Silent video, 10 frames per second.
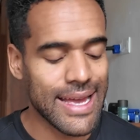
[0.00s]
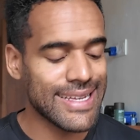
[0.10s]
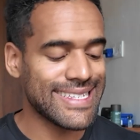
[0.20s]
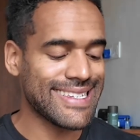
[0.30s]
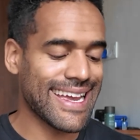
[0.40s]

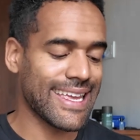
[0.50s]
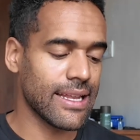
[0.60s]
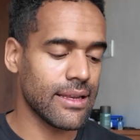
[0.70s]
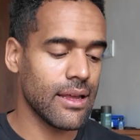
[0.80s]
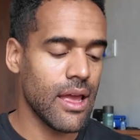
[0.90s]

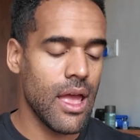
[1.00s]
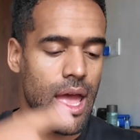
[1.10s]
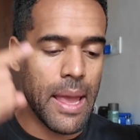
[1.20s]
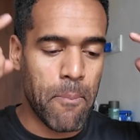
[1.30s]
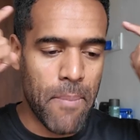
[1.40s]
Second,
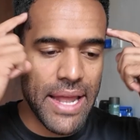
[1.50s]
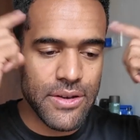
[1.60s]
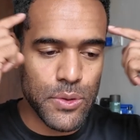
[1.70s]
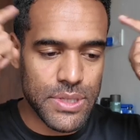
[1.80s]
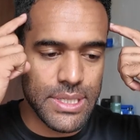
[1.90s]
a
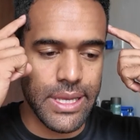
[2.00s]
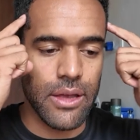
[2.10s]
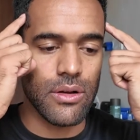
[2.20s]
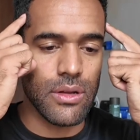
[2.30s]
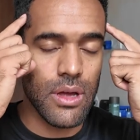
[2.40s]
mental
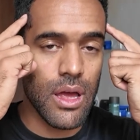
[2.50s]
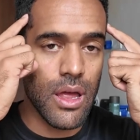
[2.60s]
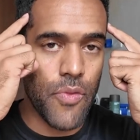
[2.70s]
skill